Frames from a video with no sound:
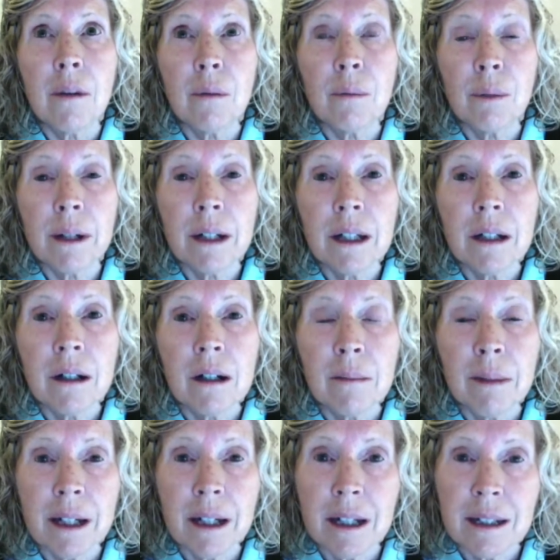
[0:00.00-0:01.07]
writing all
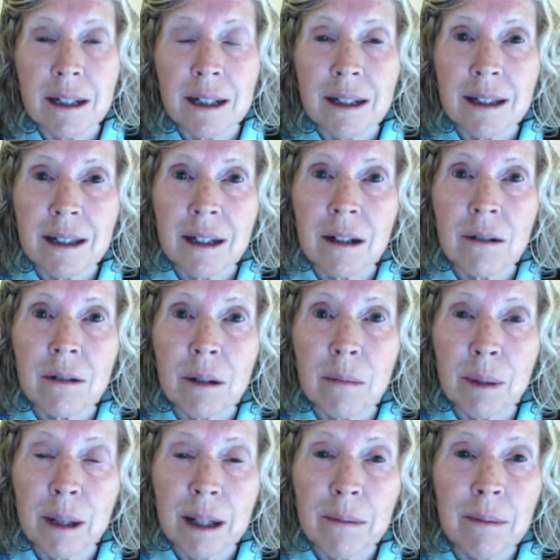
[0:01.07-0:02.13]
my ideas down on
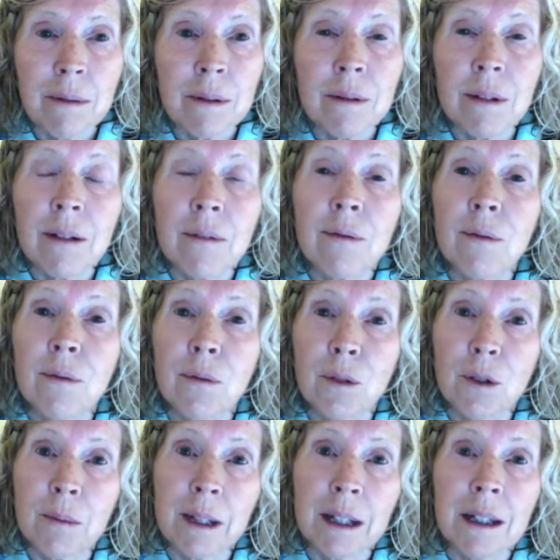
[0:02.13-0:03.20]
paper and
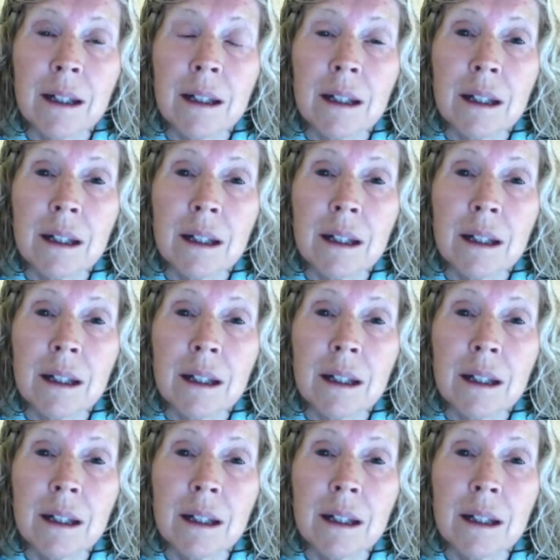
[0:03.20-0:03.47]
forming